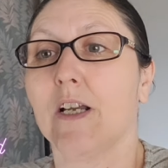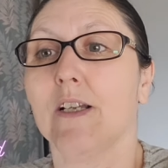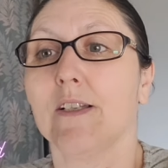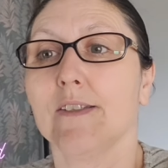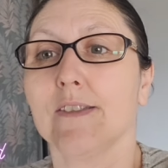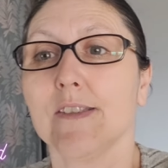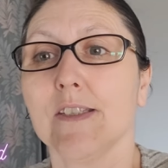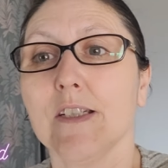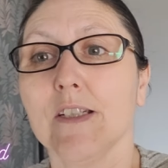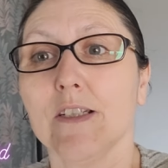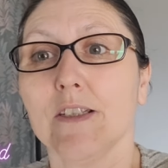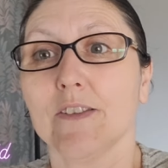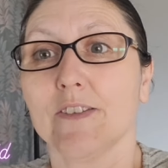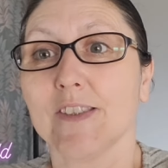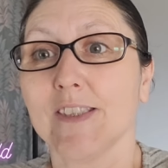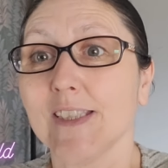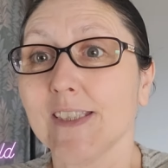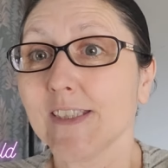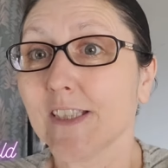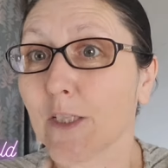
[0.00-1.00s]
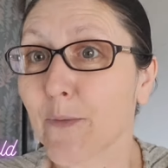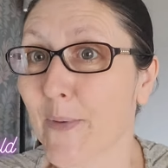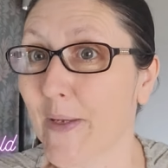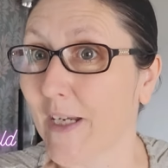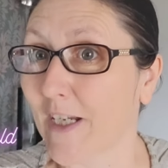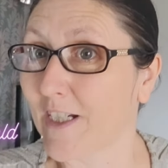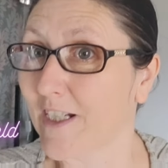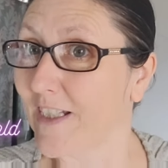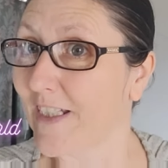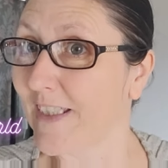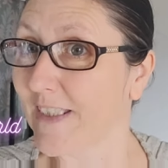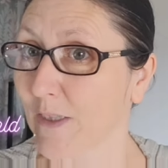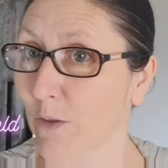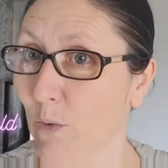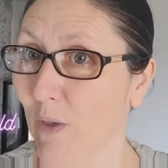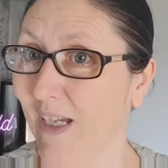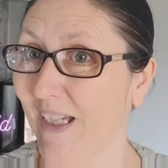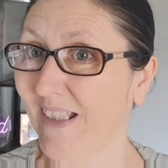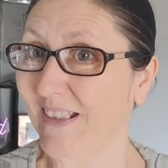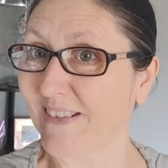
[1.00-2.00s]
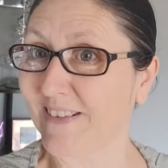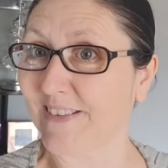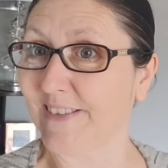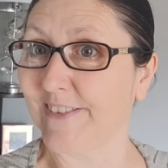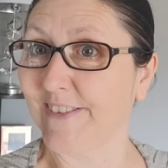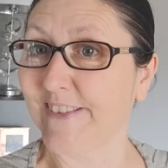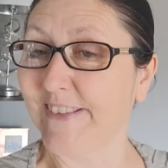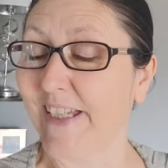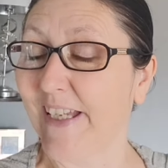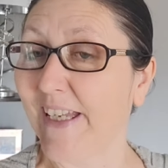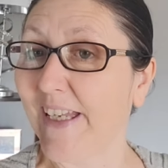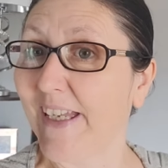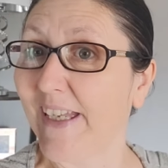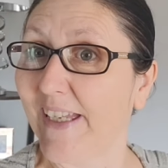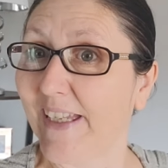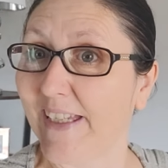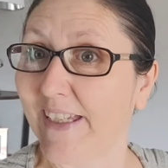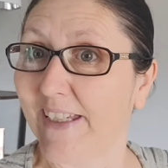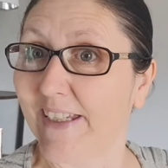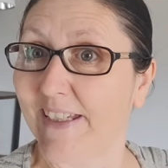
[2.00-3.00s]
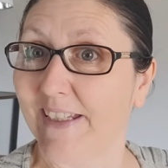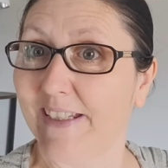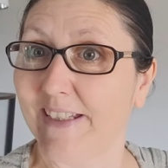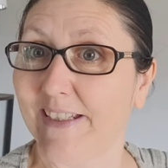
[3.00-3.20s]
So this is going to be a crazy one, yeah.